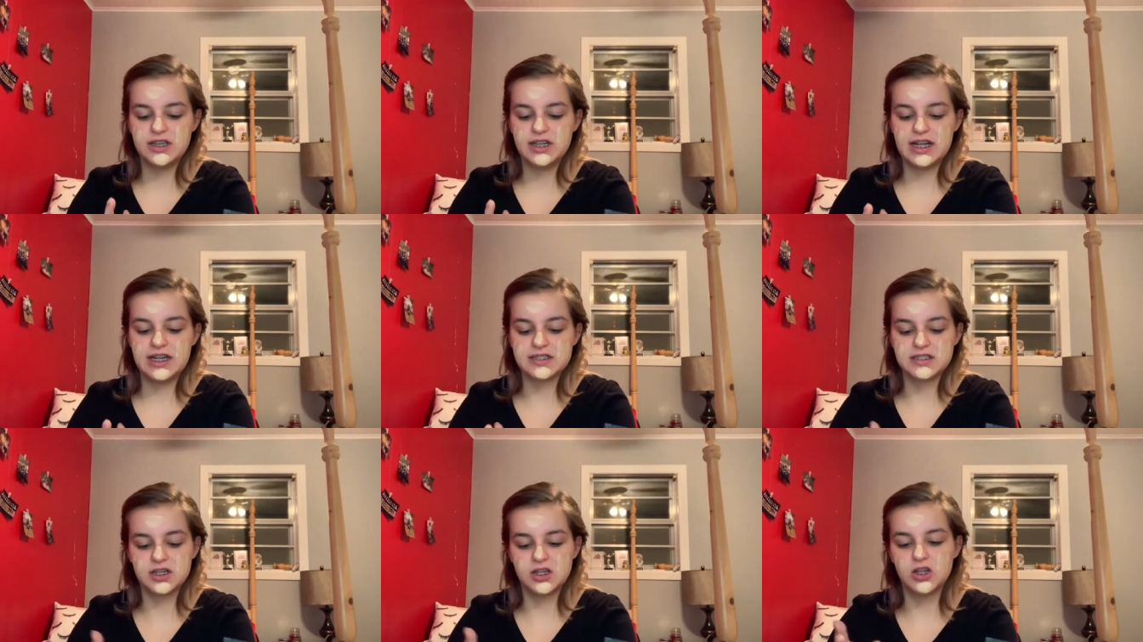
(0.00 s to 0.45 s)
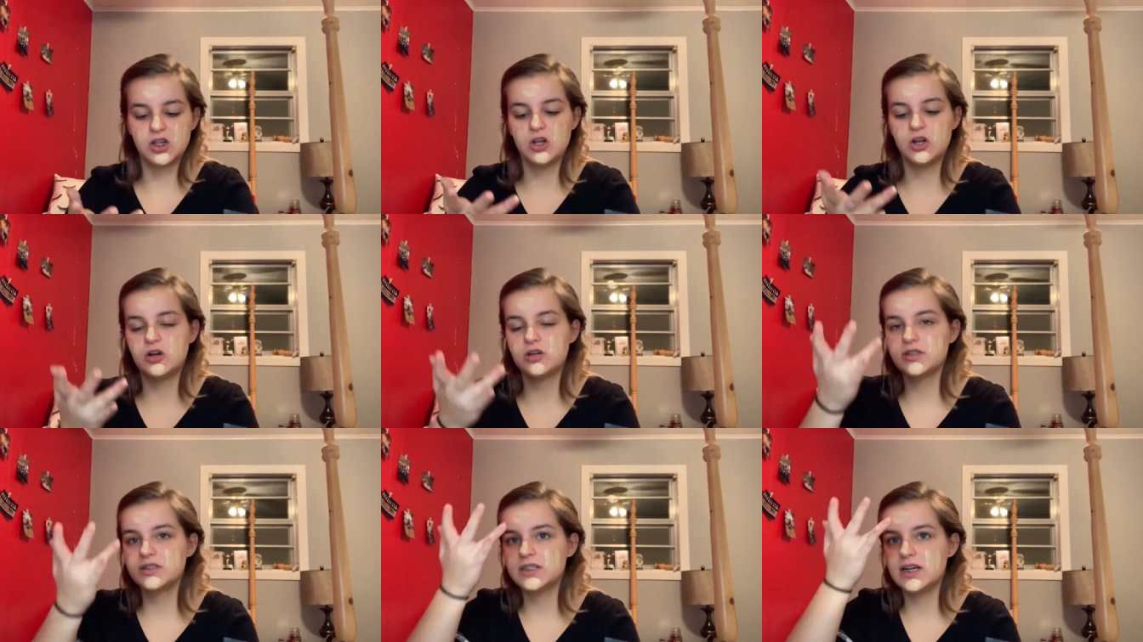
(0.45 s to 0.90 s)
Lasts a
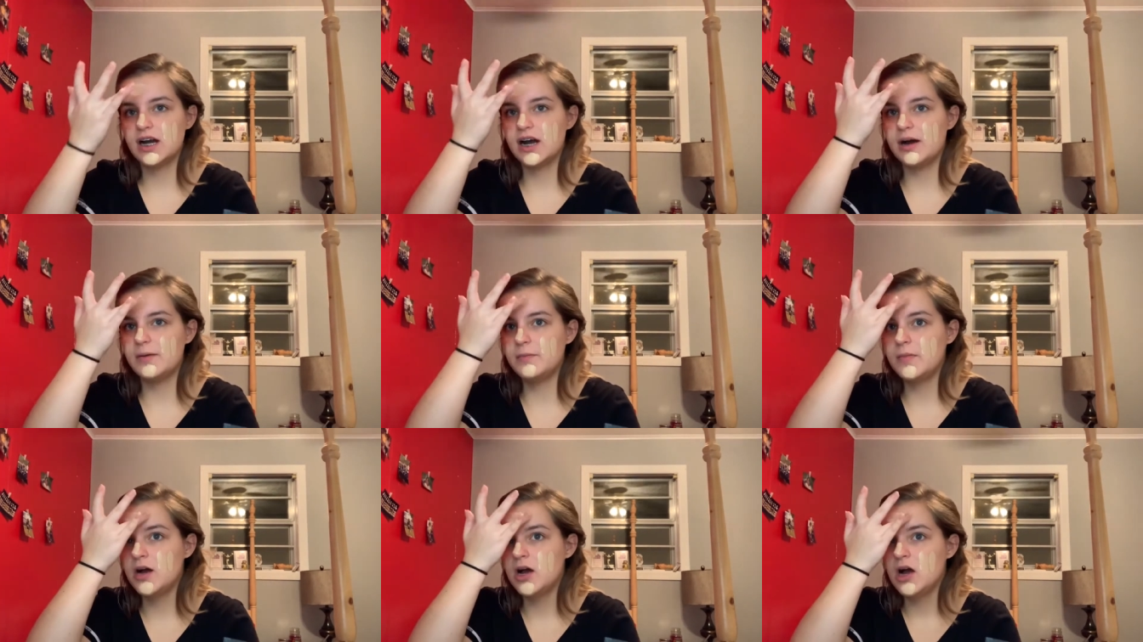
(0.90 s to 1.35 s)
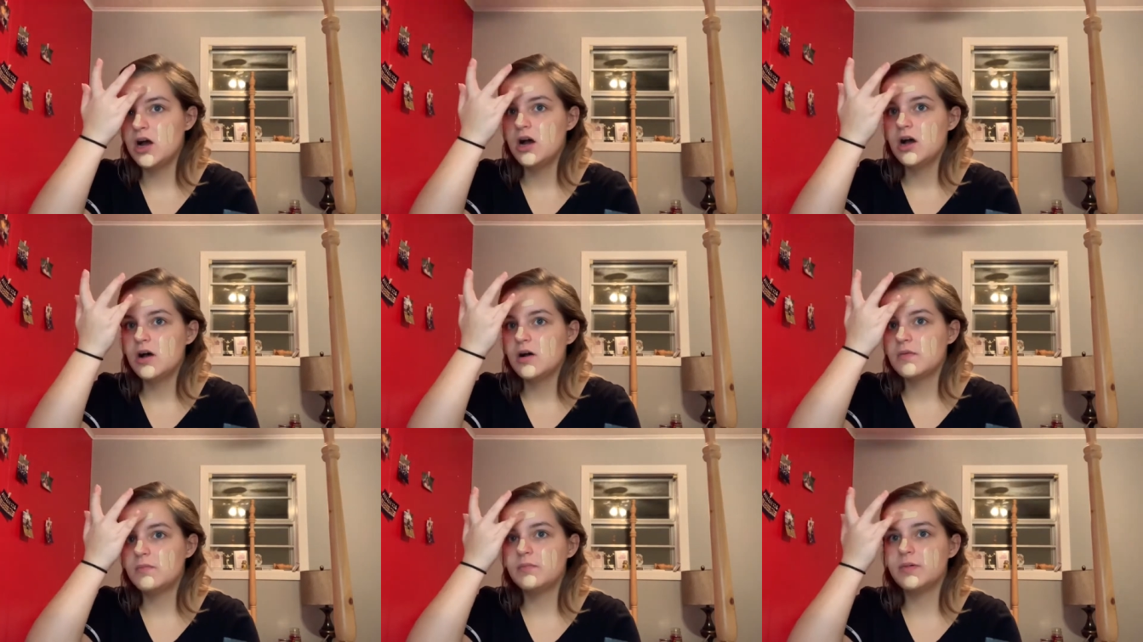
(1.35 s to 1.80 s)
long time.
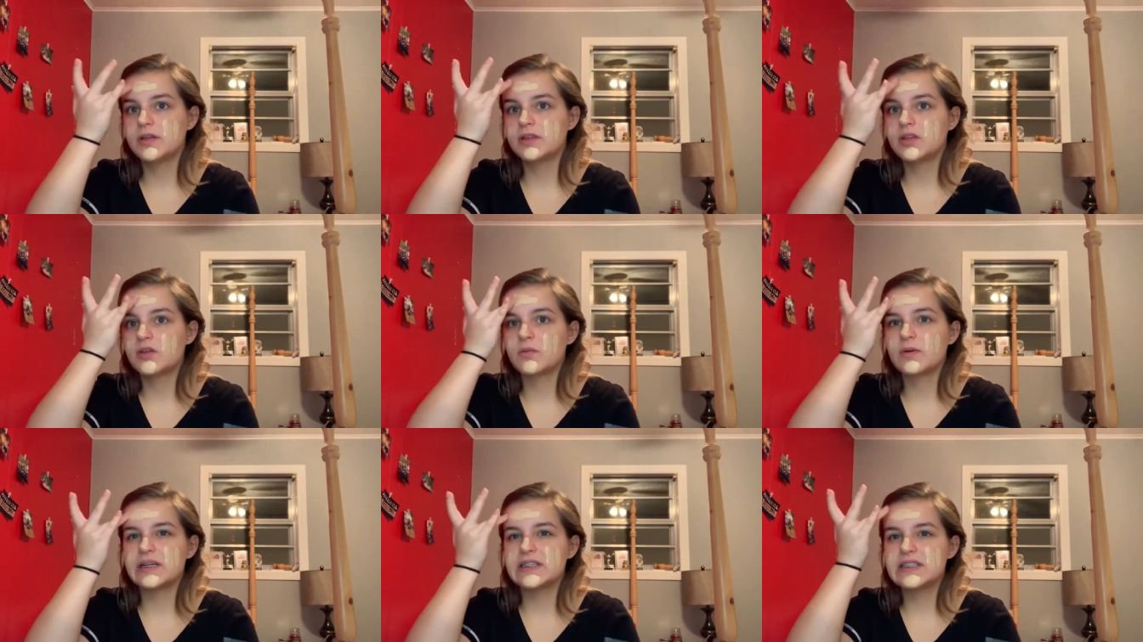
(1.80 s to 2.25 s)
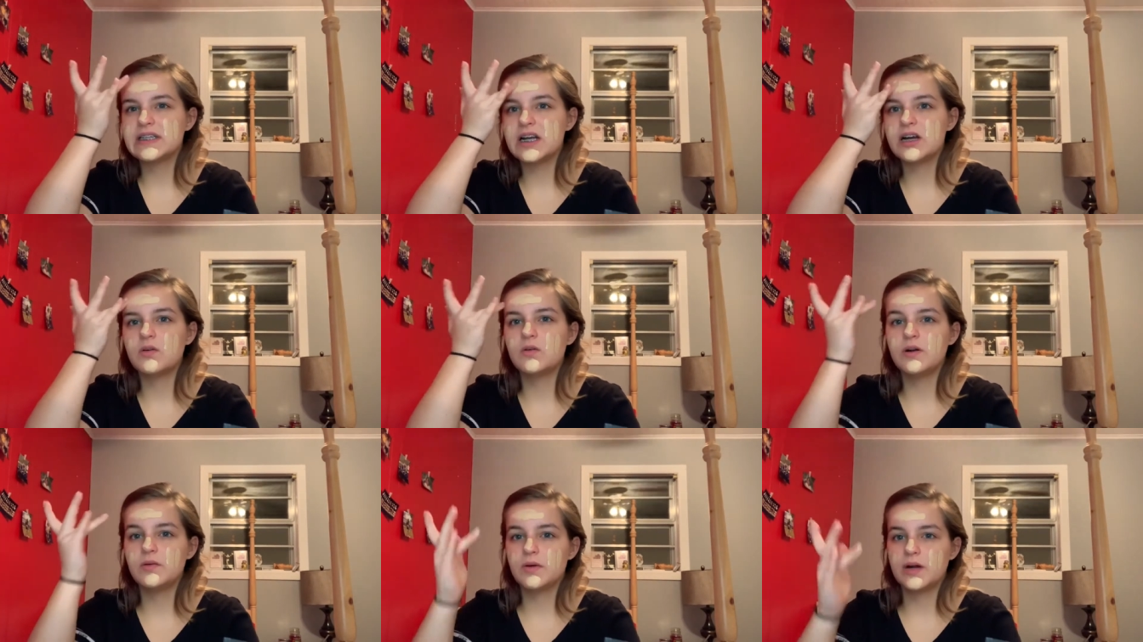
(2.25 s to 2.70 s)
But the reason I
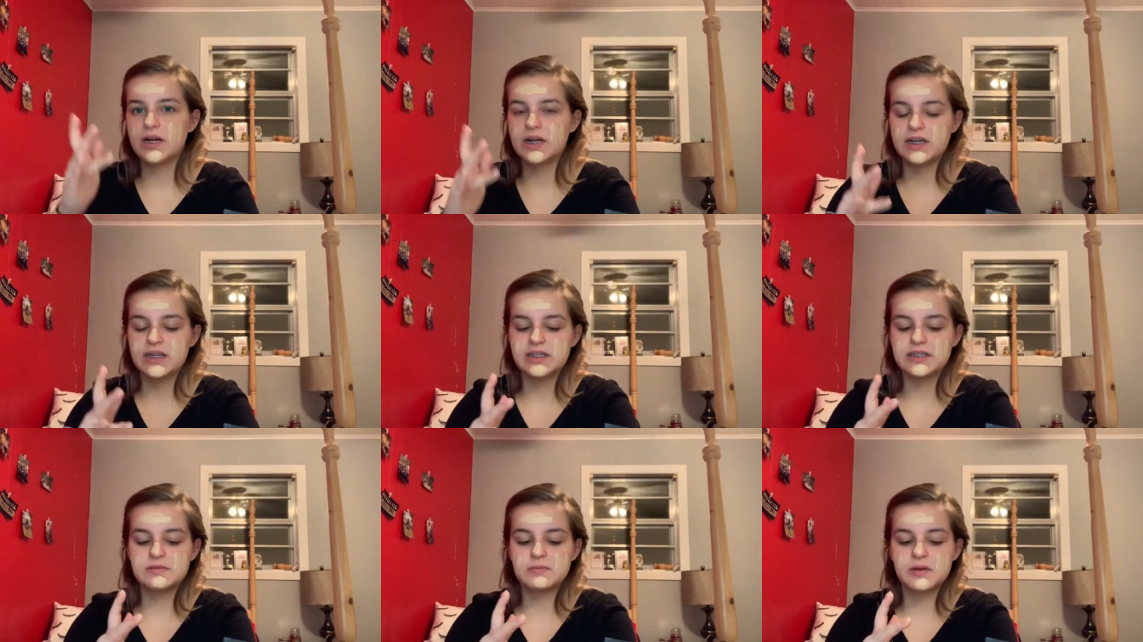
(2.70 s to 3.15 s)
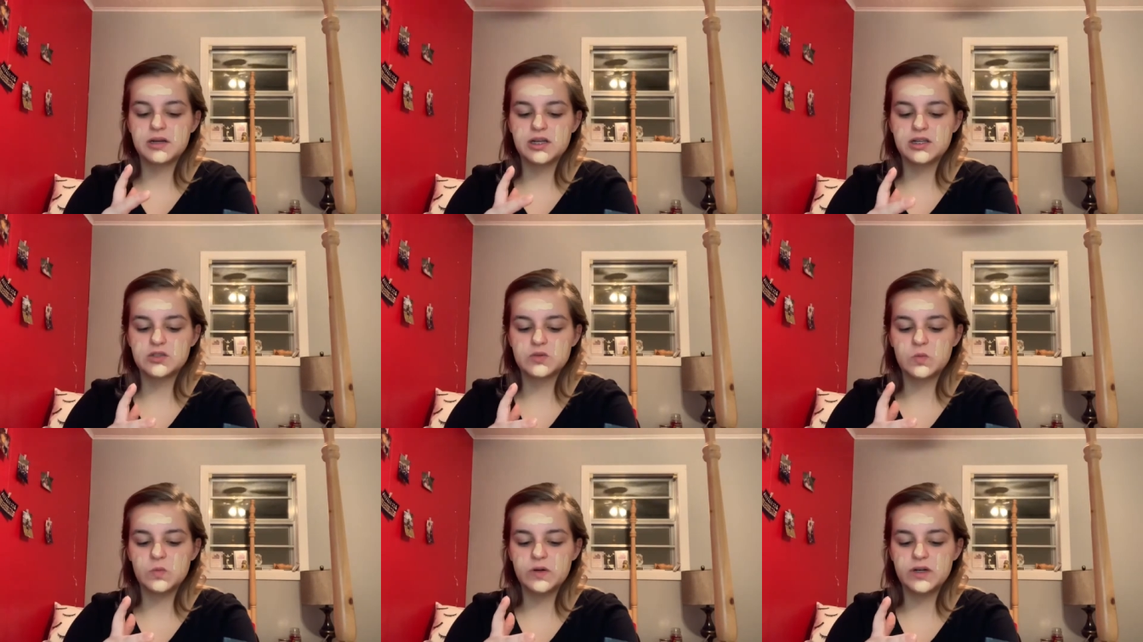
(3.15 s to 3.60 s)
quit wearing it is
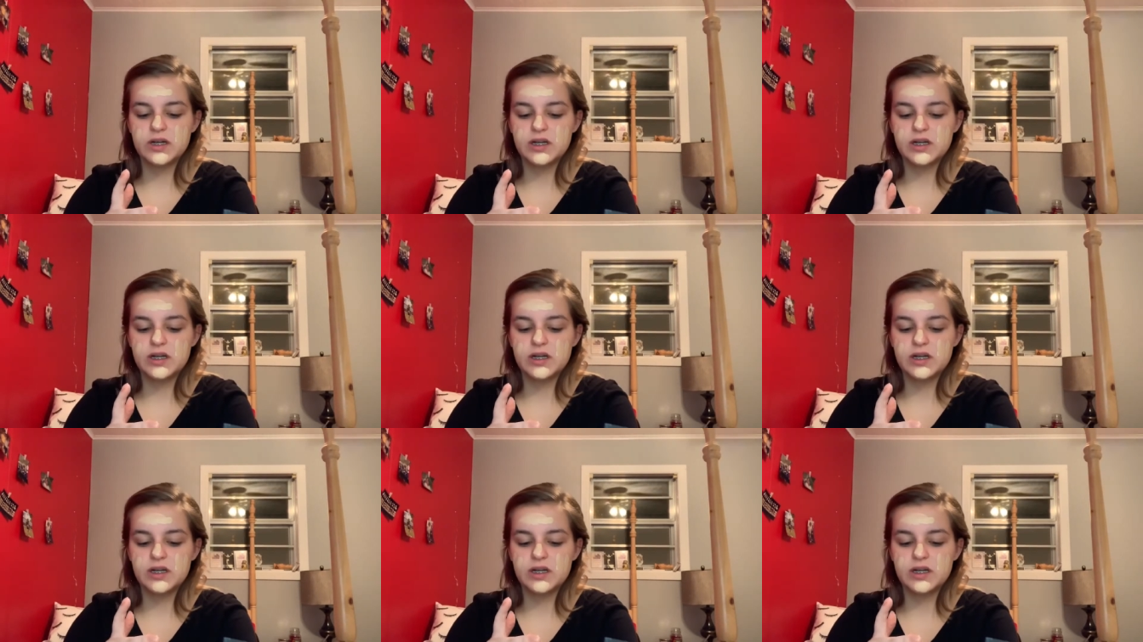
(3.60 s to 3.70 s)
because one,